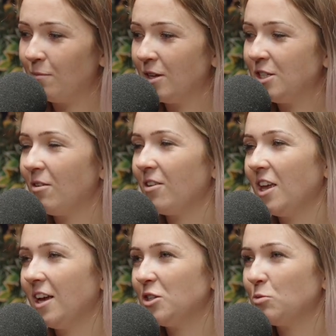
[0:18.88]
So I
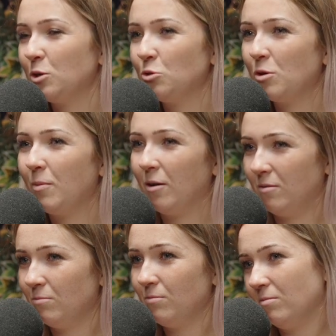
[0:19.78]
think I just want to talk
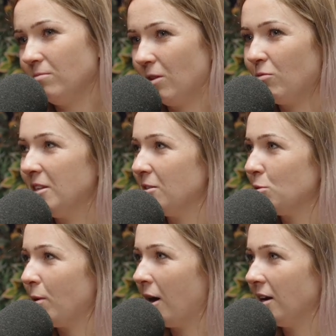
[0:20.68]
about the
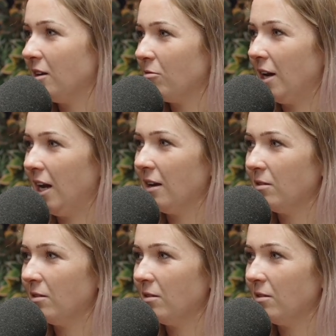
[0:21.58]
reasons behind it really,